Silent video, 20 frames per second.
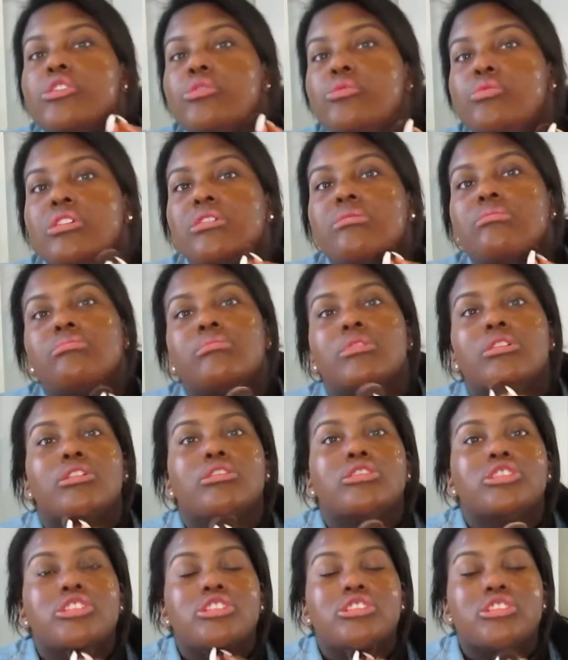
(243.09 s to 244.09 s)
what
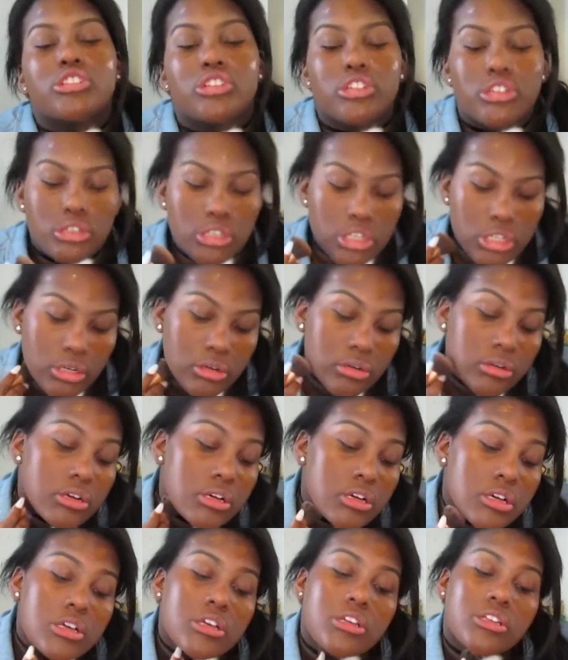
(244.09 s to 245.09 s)
motions do you
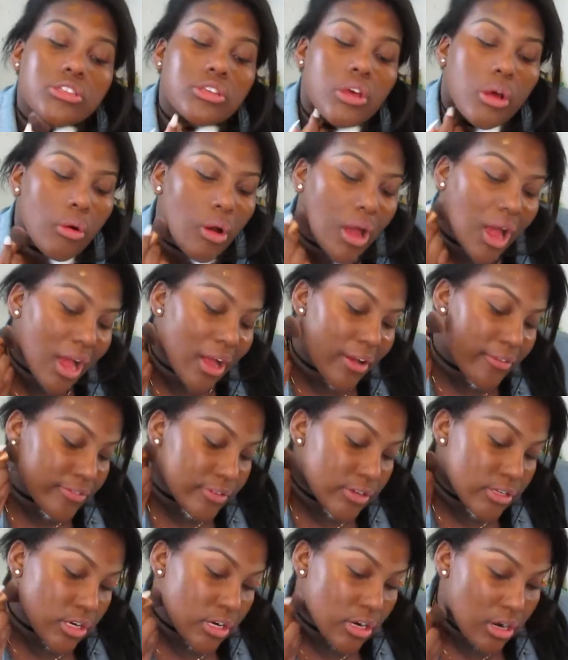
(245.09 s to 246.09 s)
do. So
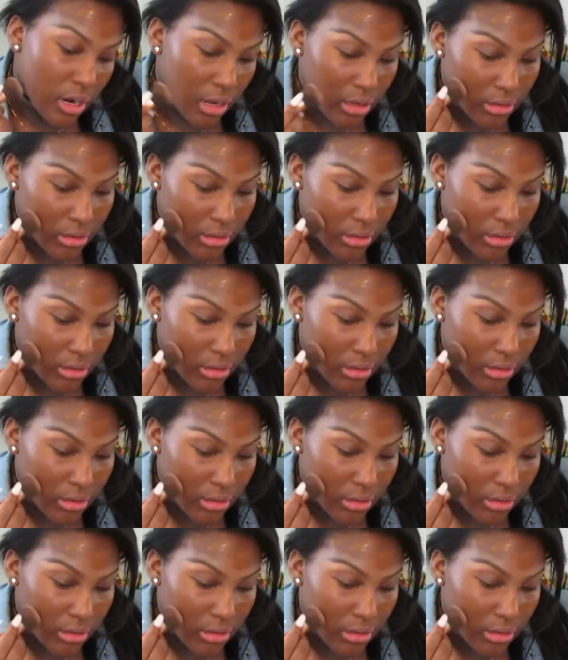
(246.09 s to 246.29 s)
after